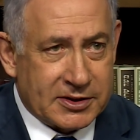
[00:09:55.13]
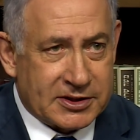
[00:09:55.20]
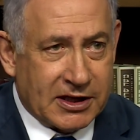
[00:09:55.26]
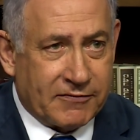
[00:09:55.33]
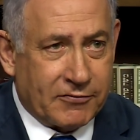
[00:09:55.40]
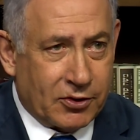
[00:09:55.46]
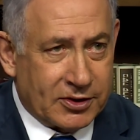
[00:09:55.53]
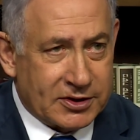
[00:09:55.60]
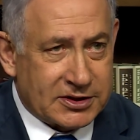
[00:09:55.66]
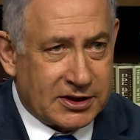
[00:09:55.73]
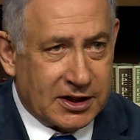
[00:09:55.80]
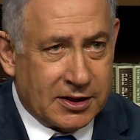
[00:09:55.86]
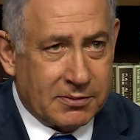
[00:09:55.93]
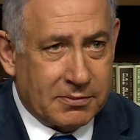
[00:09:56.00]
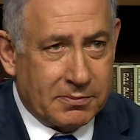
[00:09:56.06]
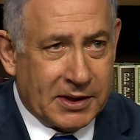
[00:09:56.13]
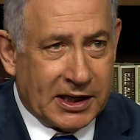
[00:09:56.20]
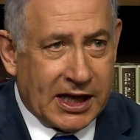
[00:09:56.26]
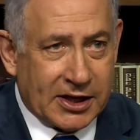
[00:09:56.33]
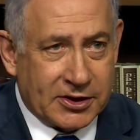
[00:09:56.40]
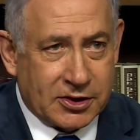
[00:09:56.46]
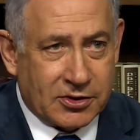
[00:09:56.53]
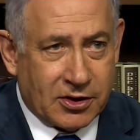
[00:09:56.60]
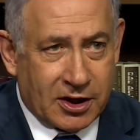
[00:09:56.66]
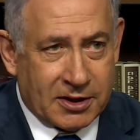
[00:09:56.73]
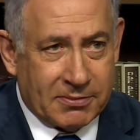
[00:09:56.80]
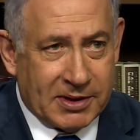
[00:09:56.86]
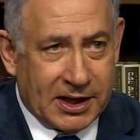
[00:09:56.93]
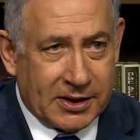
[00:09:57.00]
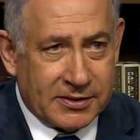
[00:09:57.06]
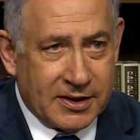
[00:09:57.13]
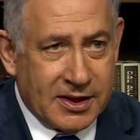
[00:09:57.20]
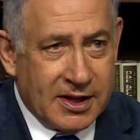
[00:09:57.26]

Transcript: Zev Ornstein, began to talk about.